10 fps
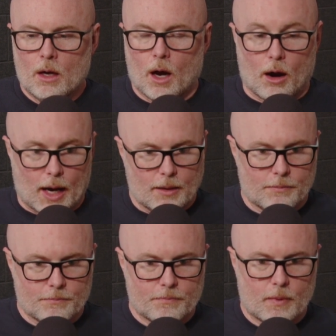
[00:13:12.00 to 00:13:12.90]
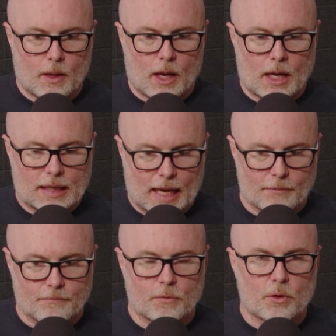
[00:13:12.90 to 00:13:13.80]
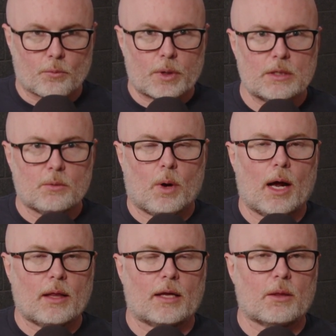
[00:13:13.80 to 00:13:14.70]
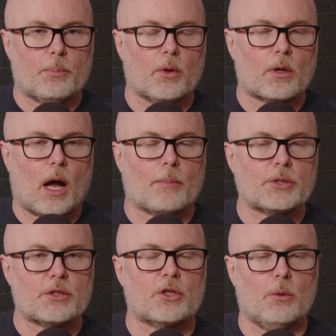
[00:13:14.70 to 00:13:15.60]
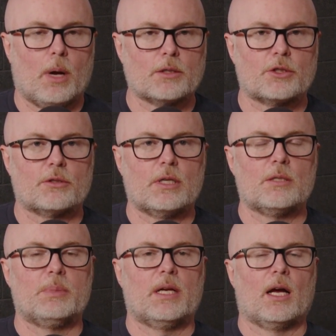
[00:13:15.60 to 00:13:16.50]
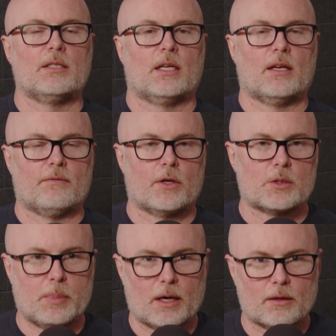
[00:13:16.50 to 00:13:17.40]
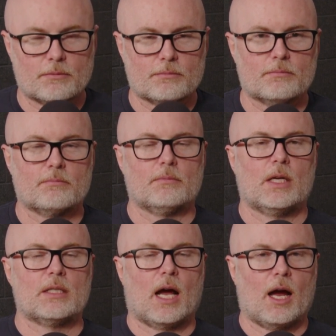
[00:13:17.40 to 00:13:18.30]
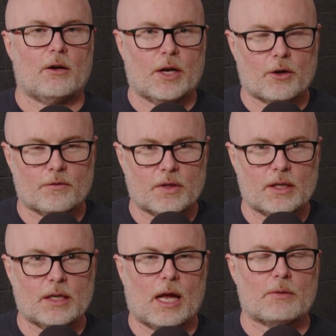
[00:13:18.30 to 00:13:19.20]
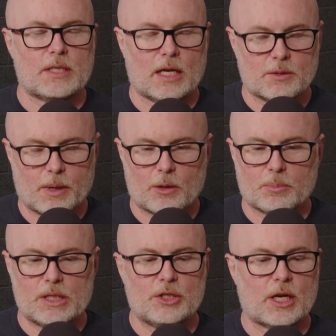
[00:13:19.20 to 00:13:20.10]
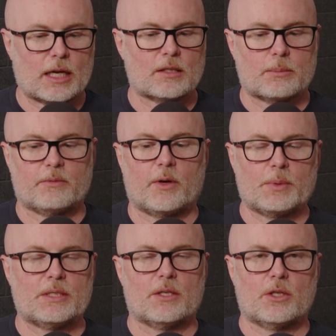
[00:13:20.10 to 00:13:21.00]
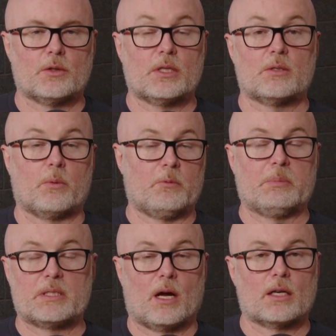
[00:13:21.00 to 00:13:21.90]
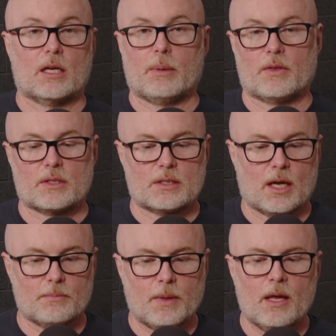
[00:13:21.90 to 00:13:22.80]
All right, and again, the reason why I like the bulk option so much is because it converts better, has a higher AOV, and retains better. Please check out some of our recent doses when we've been talking about this a ton.